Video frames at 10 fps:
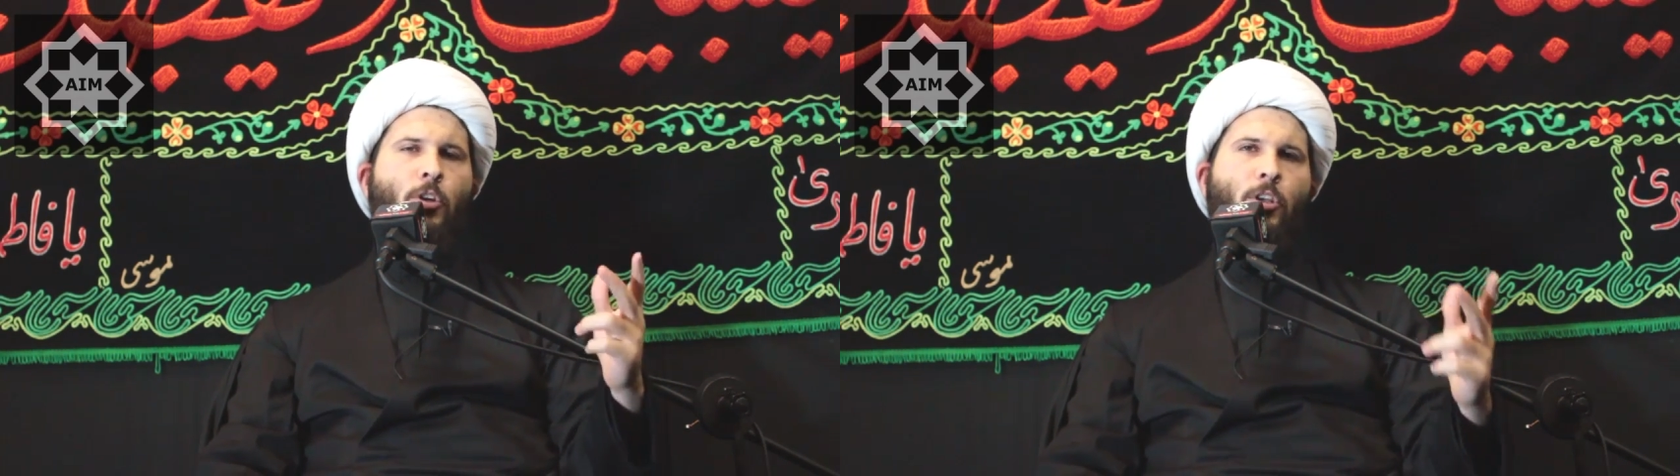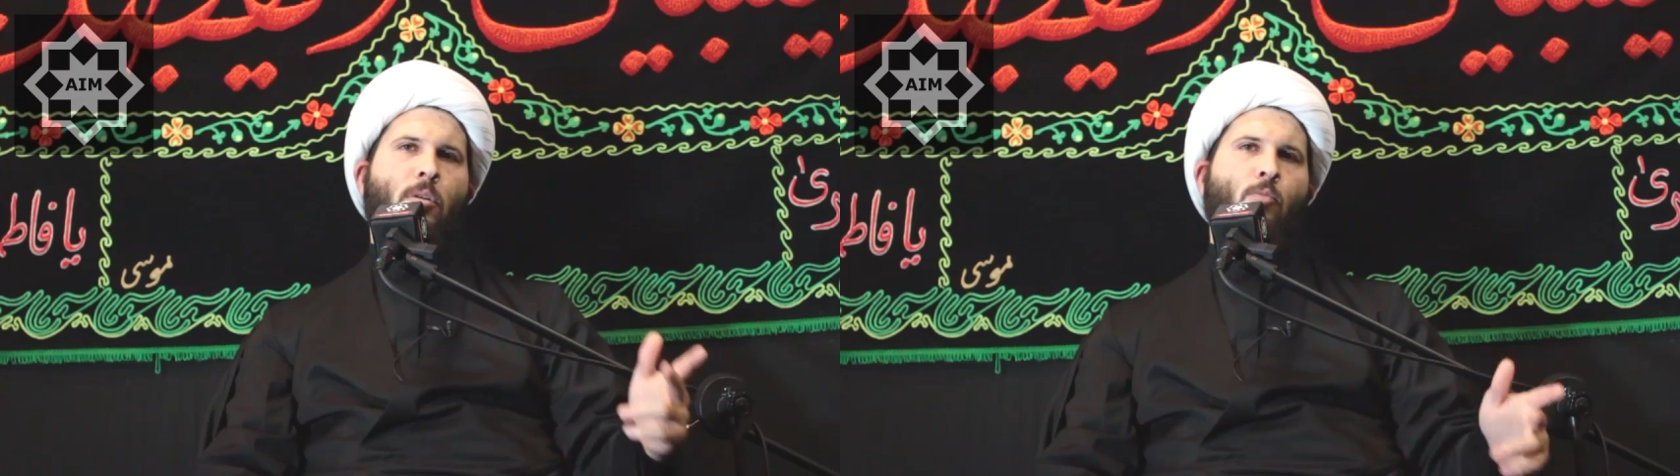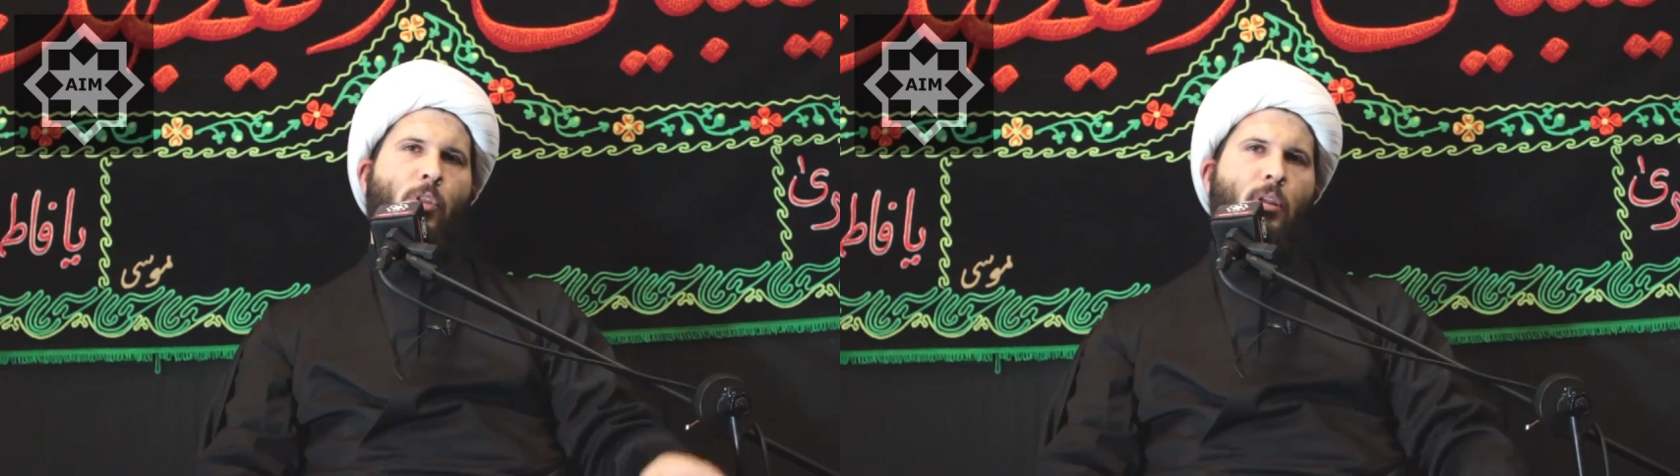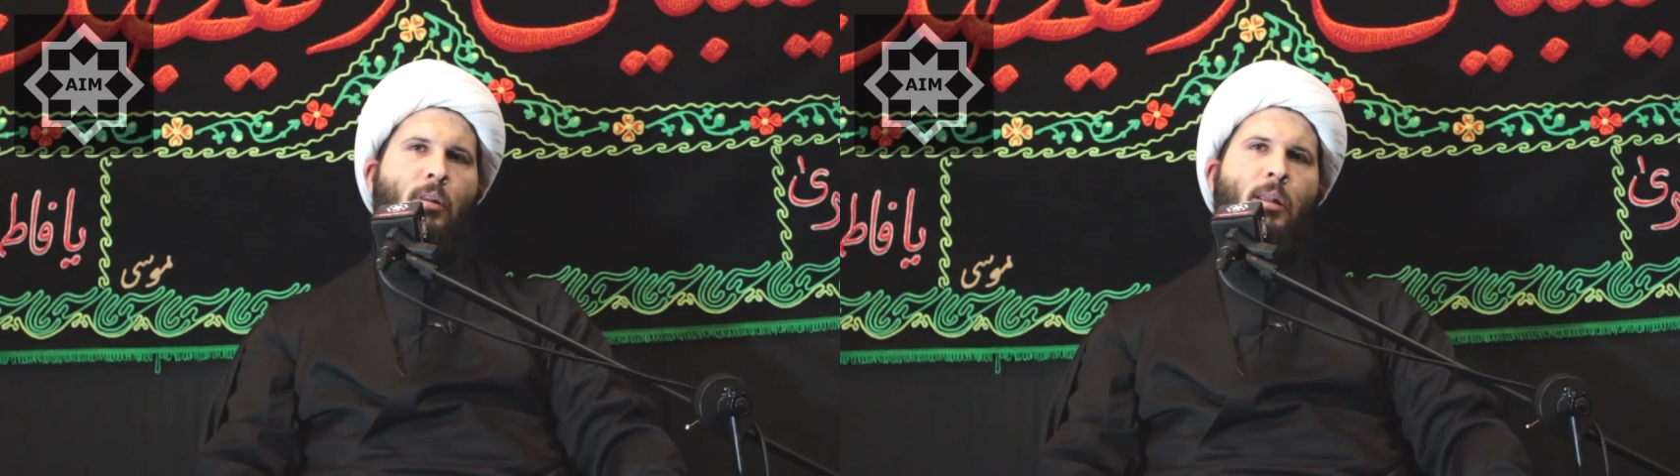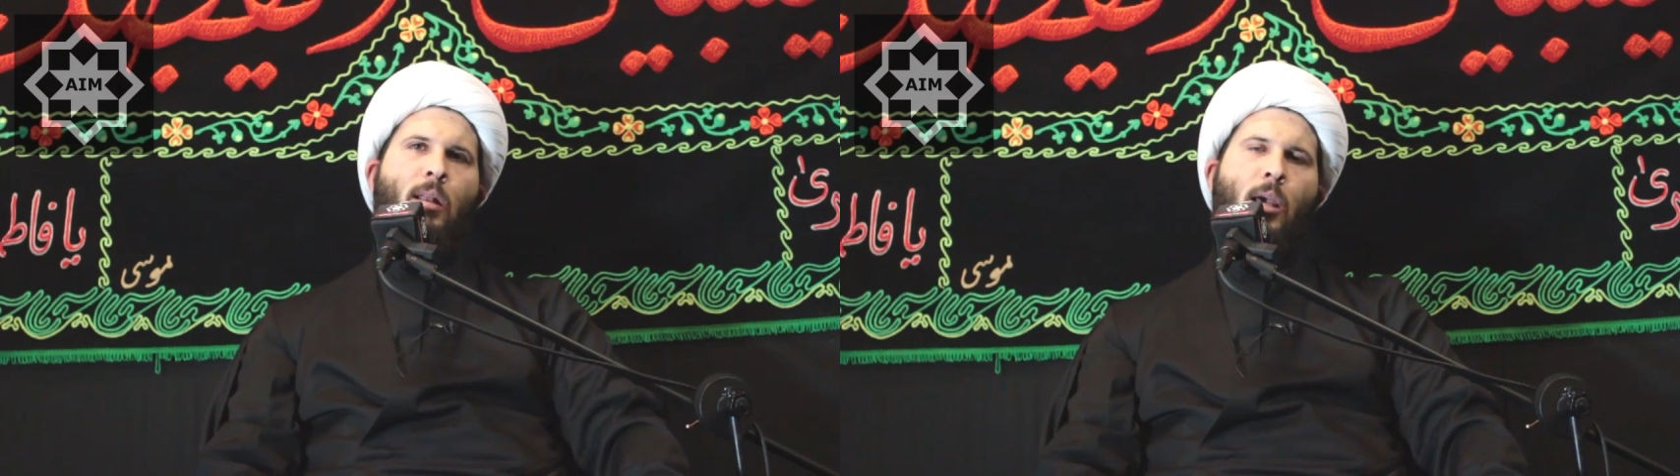Ya
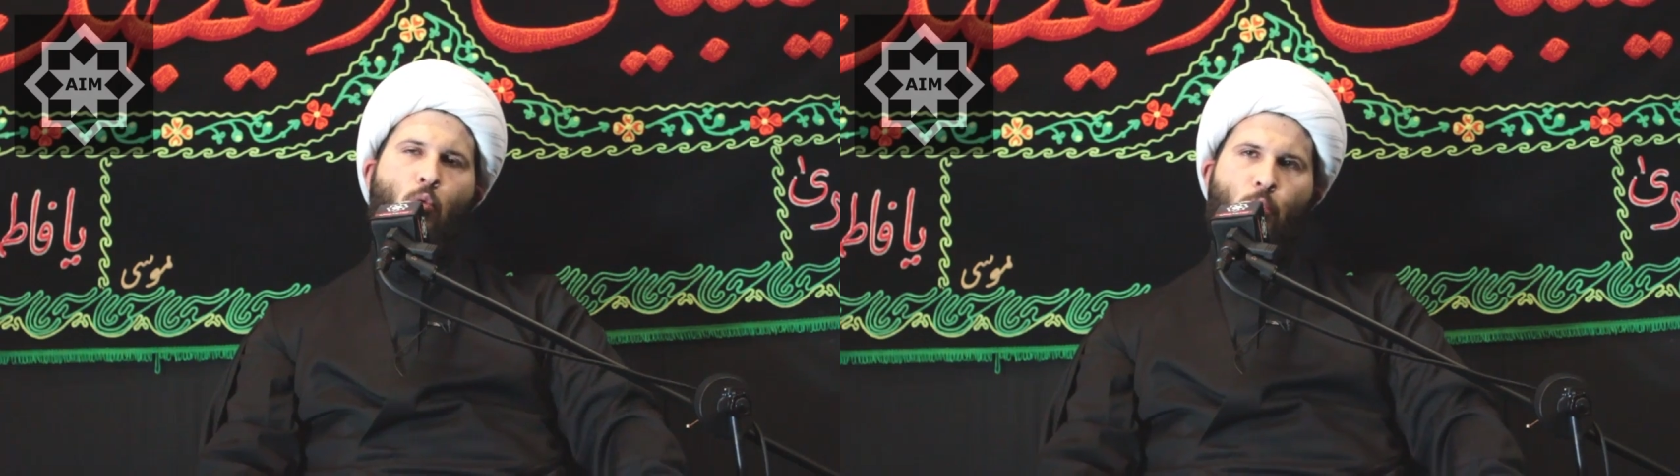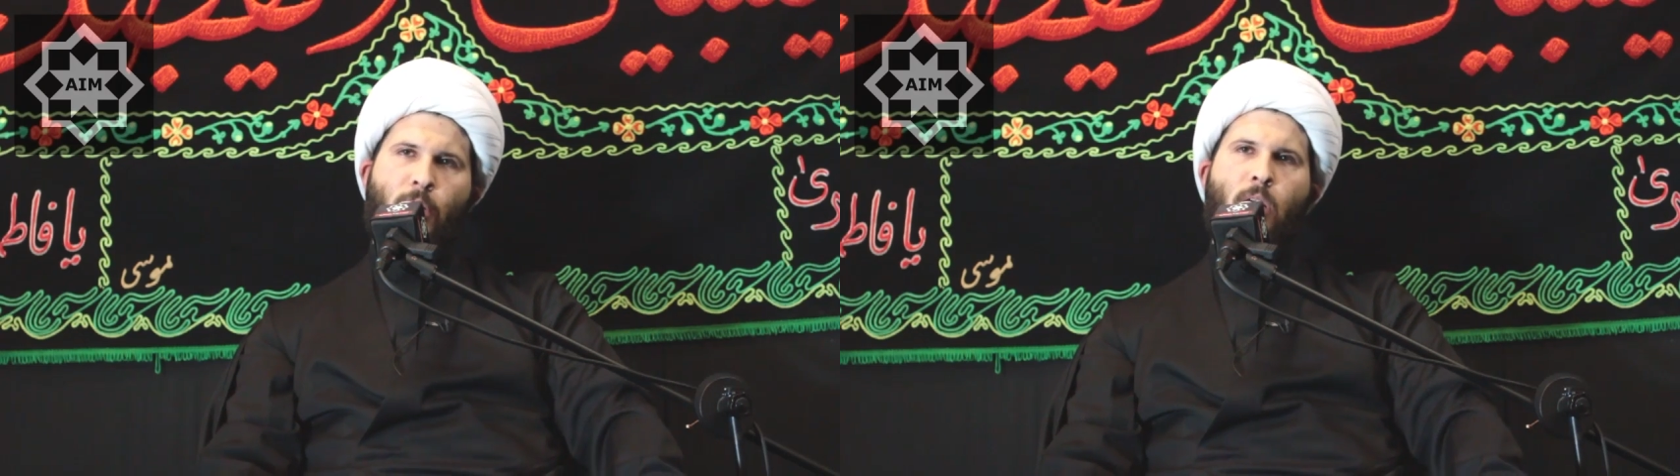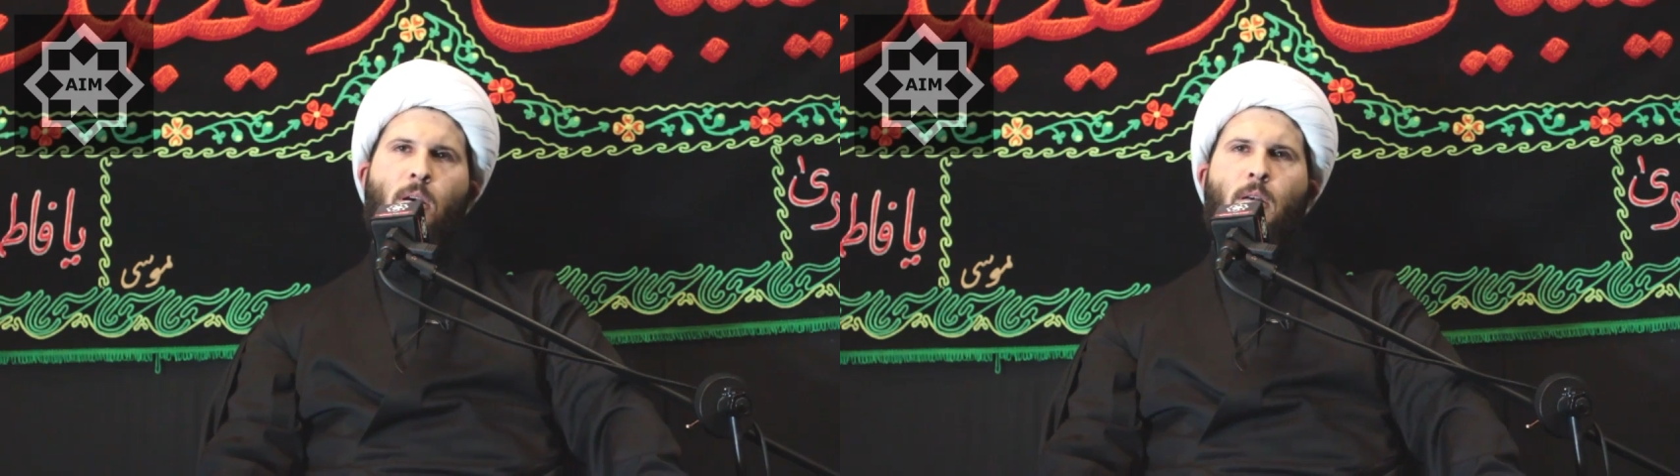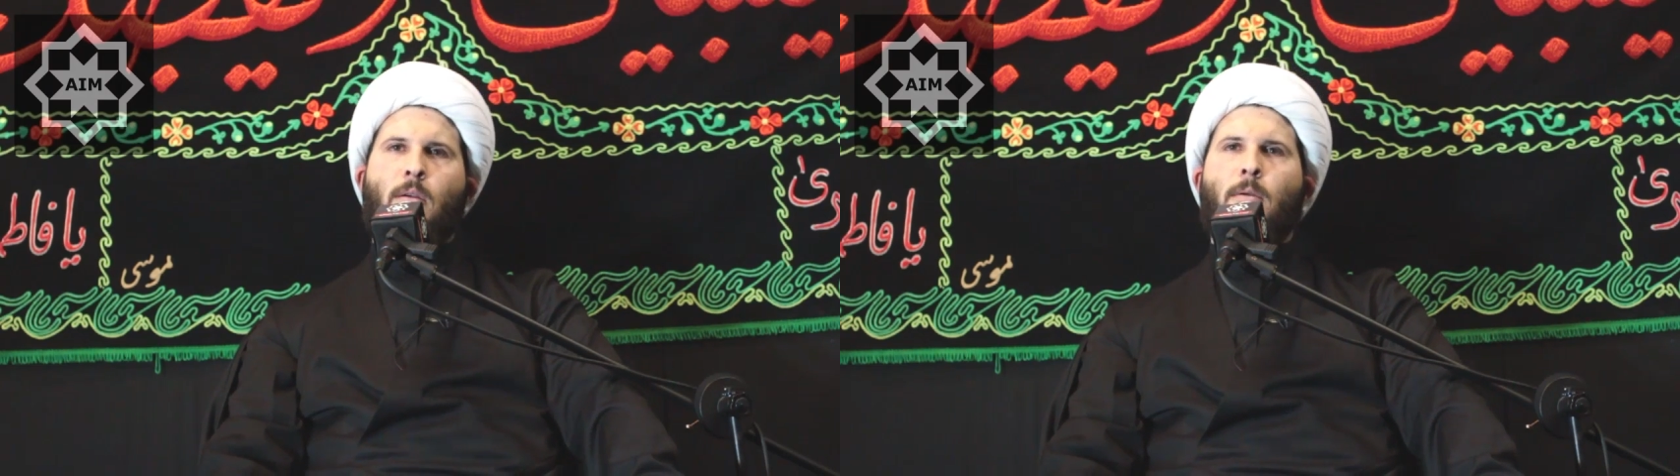Mudhill al-Awliya.